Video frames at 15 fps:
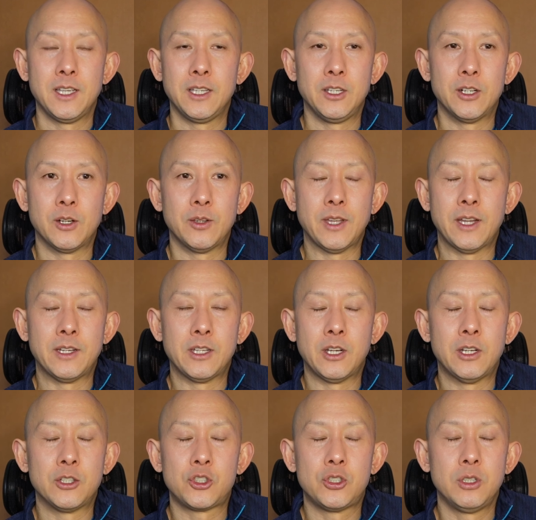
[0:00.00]
and
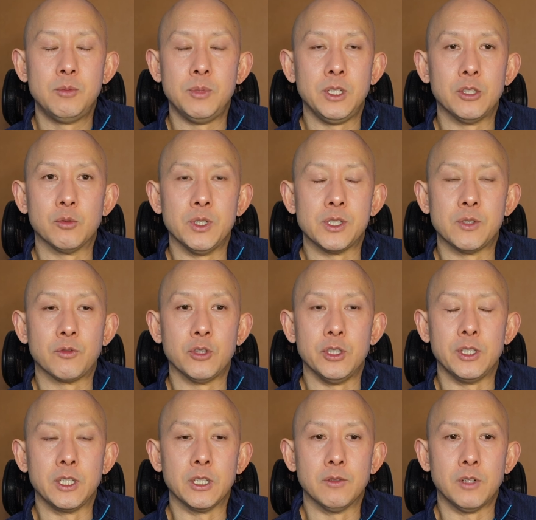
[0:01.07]
it shouldn't be any reason for you
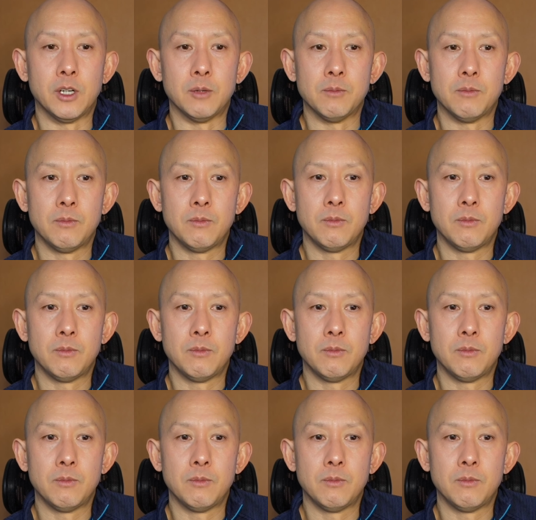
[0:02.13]
to give up.